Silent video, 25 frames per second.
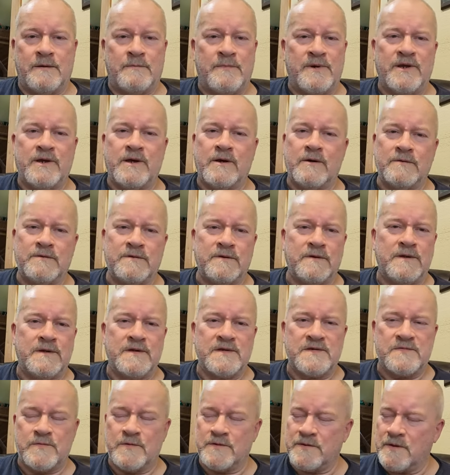I'm going to go through
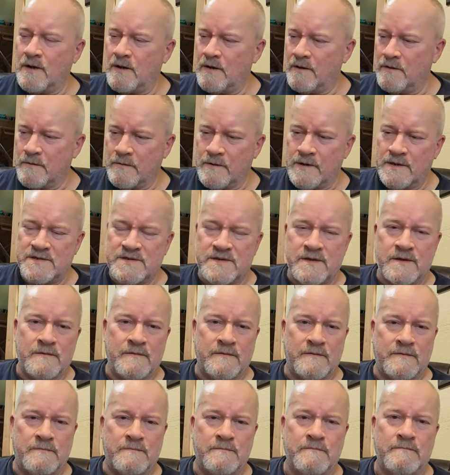this with all the rest
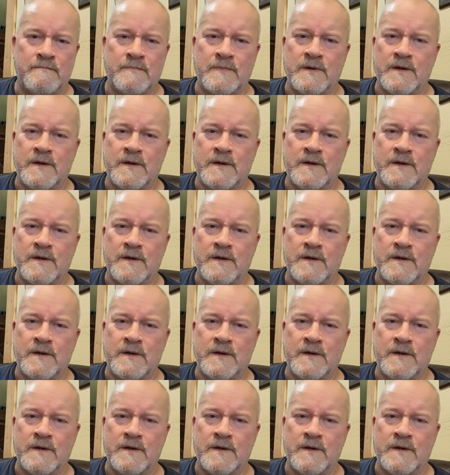of them.